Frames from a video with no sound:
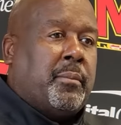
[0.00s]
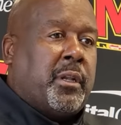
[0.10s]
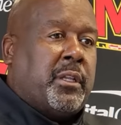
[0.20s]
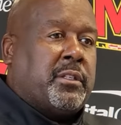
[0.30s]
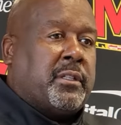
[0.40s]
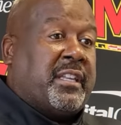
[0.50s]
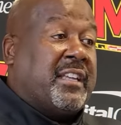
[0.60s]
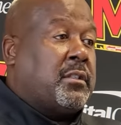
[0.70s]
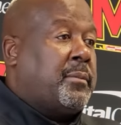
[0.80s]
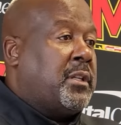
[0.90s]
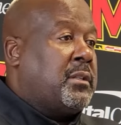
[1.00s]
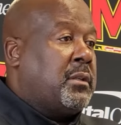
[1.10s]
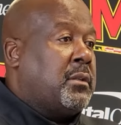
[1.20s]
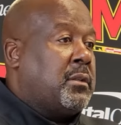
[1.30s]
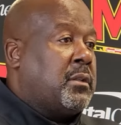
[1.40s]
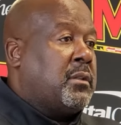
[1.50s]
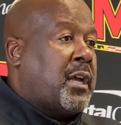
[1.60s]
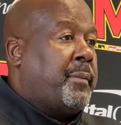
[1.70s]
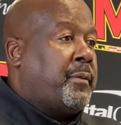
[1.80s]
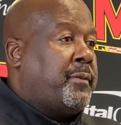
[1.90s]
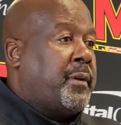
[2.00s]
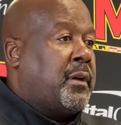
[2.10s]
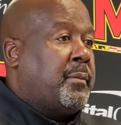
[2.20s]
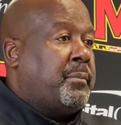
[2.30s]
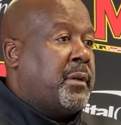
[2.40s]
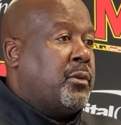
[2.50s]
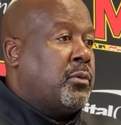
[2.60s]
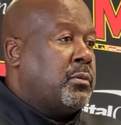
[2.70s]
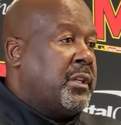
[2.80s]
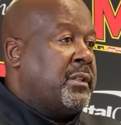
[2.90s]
But it's a testament to the type of mental